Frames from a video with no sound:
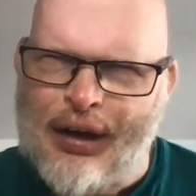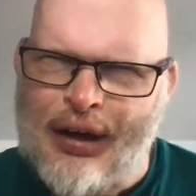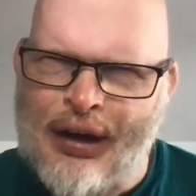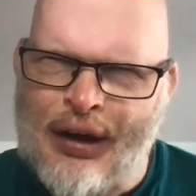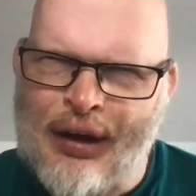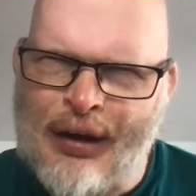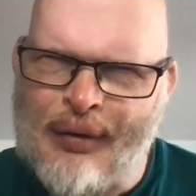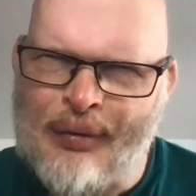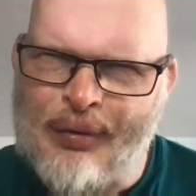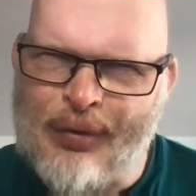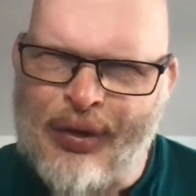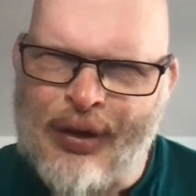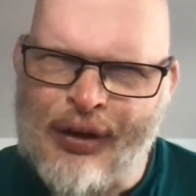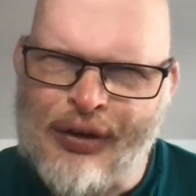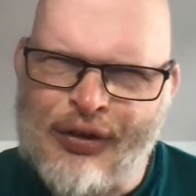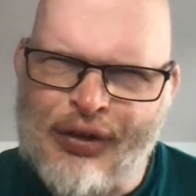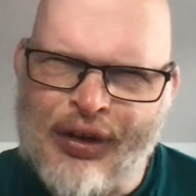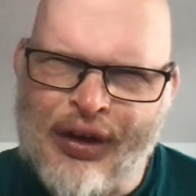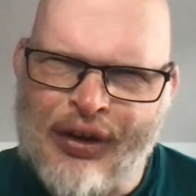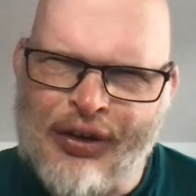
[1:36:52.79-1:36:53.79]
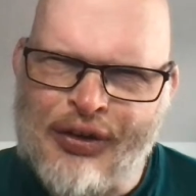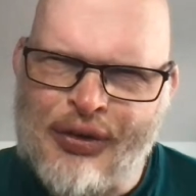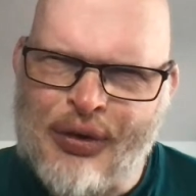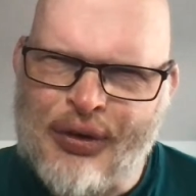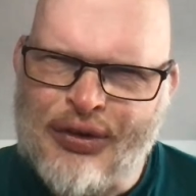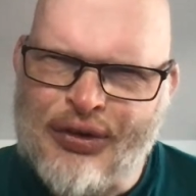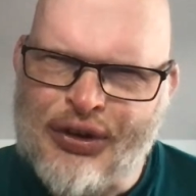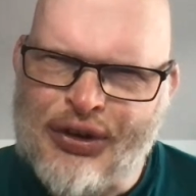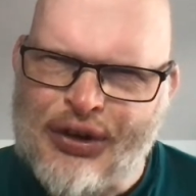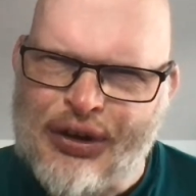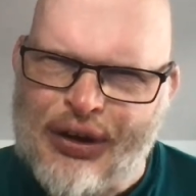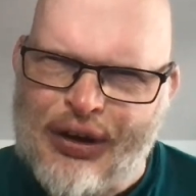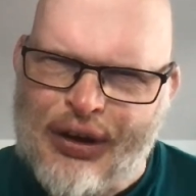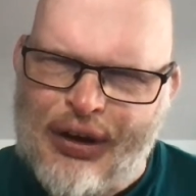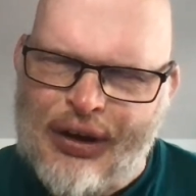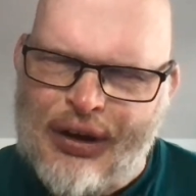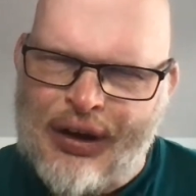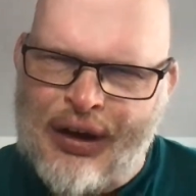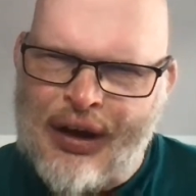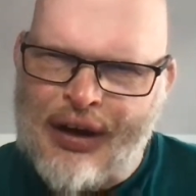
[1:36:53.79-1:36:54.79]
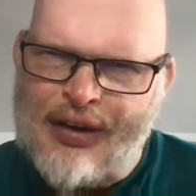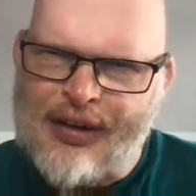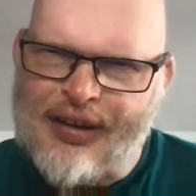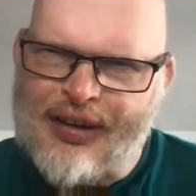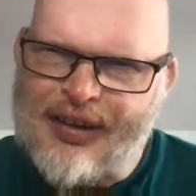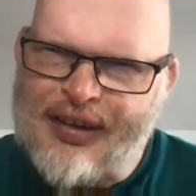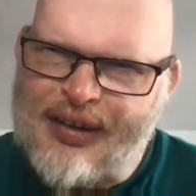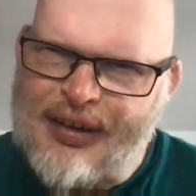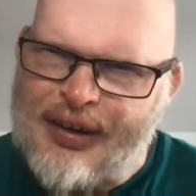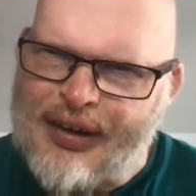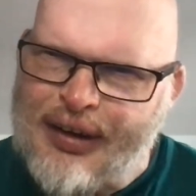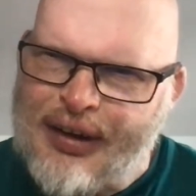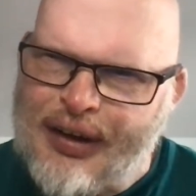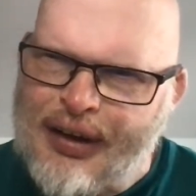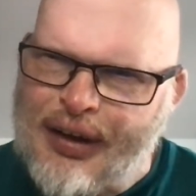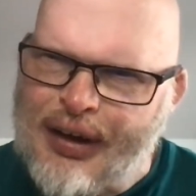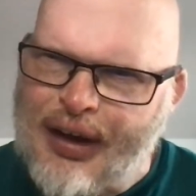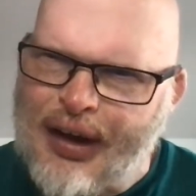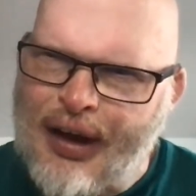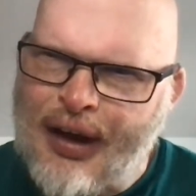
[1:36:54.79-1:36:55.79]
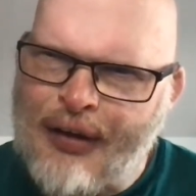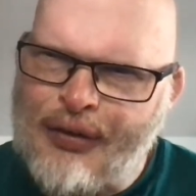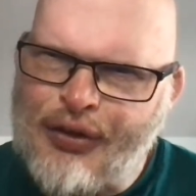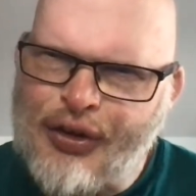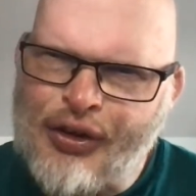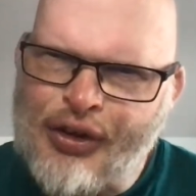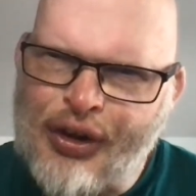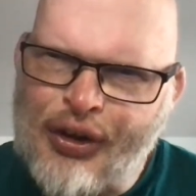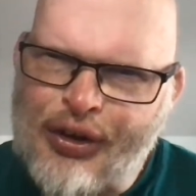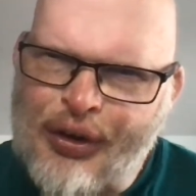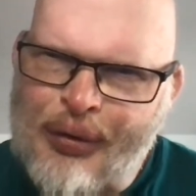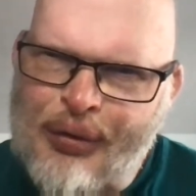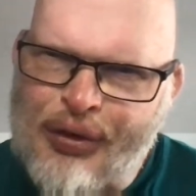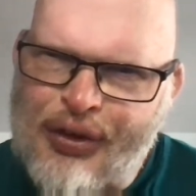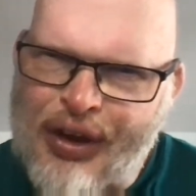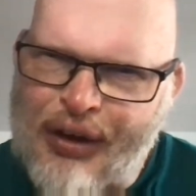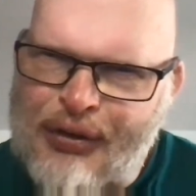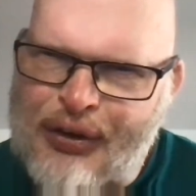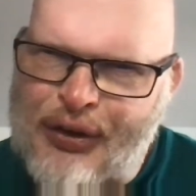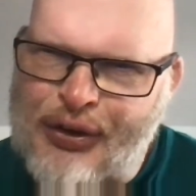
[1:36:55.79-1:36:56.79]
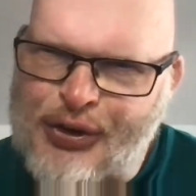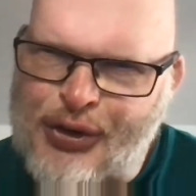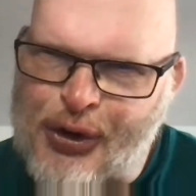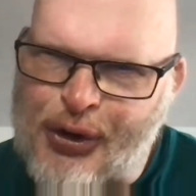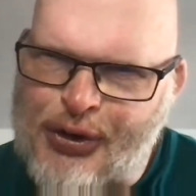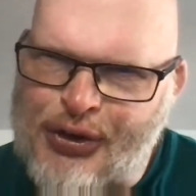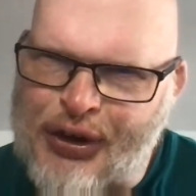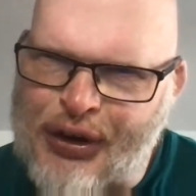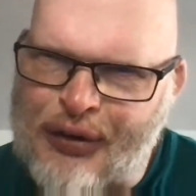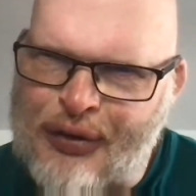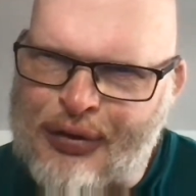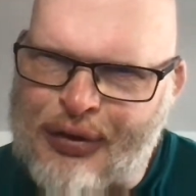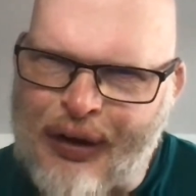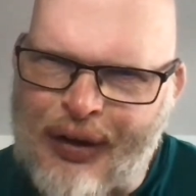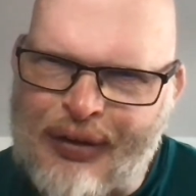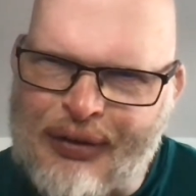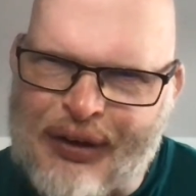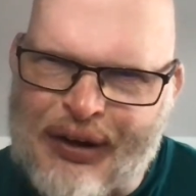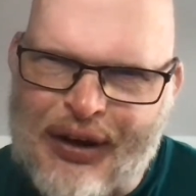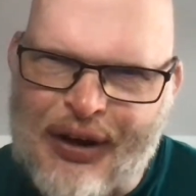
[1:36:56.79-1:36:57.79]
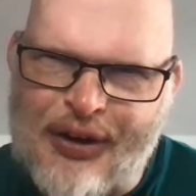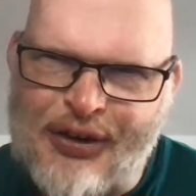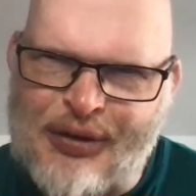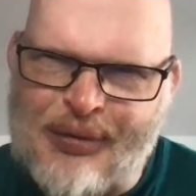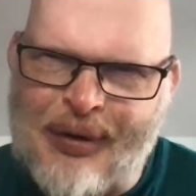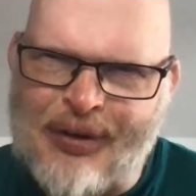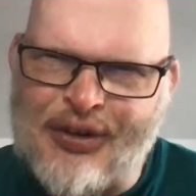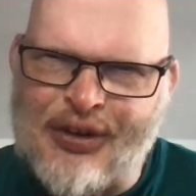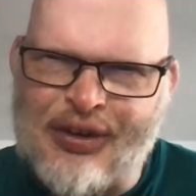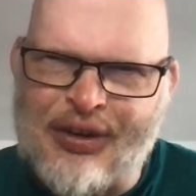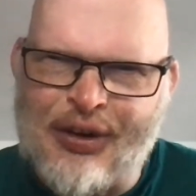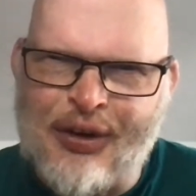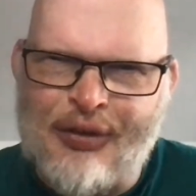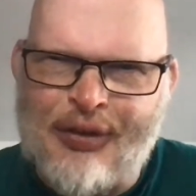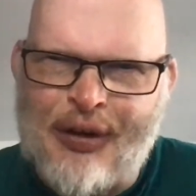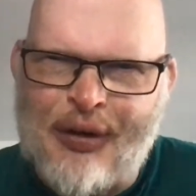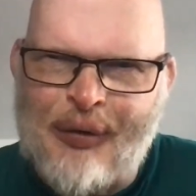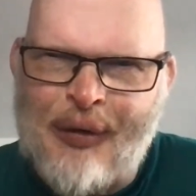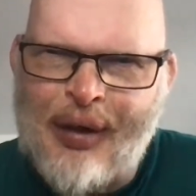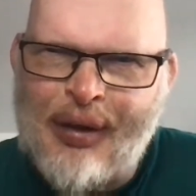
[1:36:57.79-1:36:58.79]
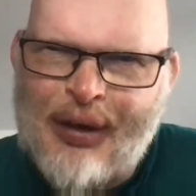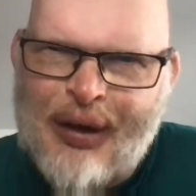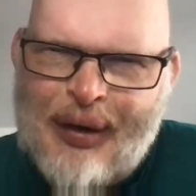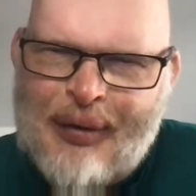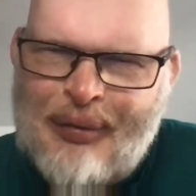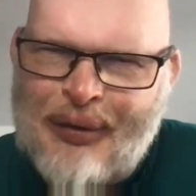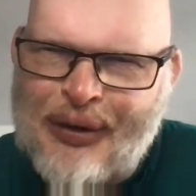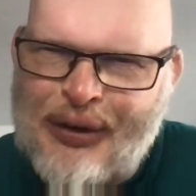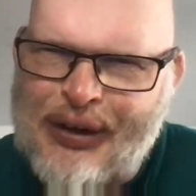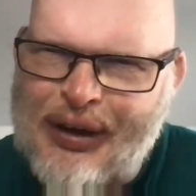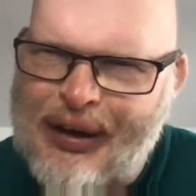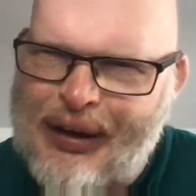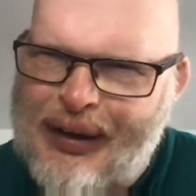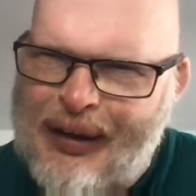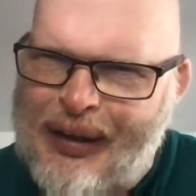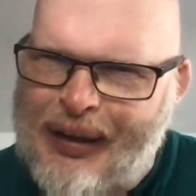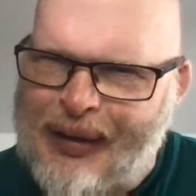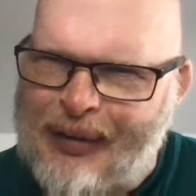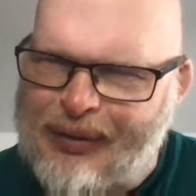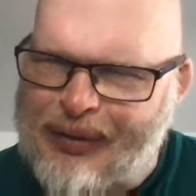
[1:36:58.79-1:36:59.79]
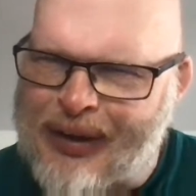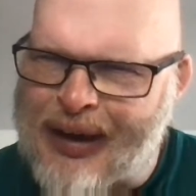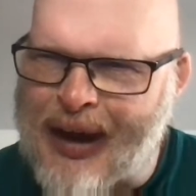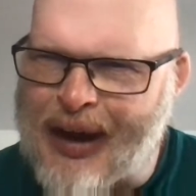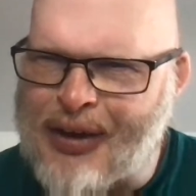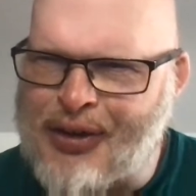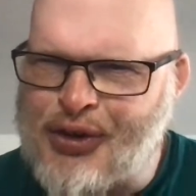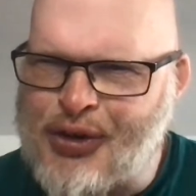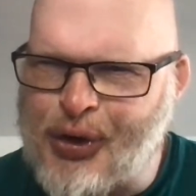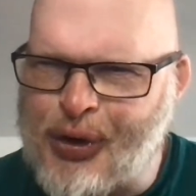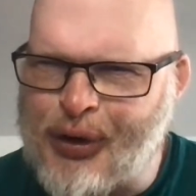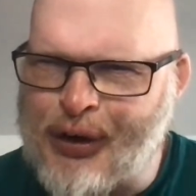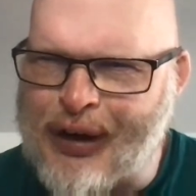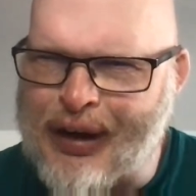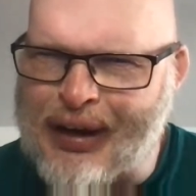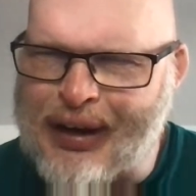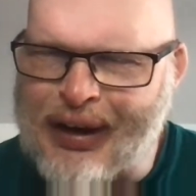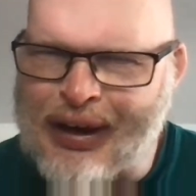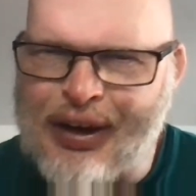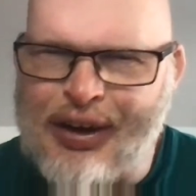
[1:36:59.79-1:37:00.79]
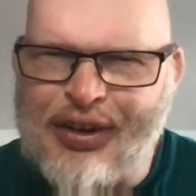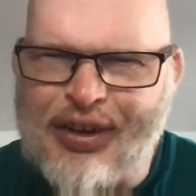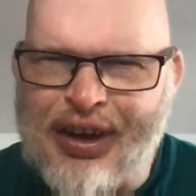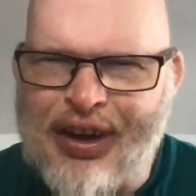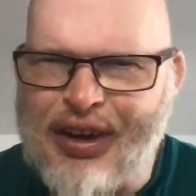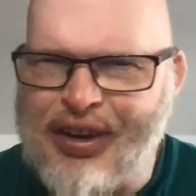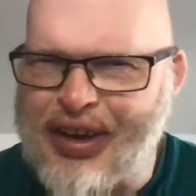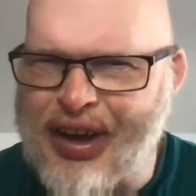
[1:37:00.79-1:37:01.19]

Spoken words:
Thanks for the answer, Richard. Yes, I've just looked up Stefano Georgian and found the videos you mentioned. You're very welcome. And yeah, enjoy. He's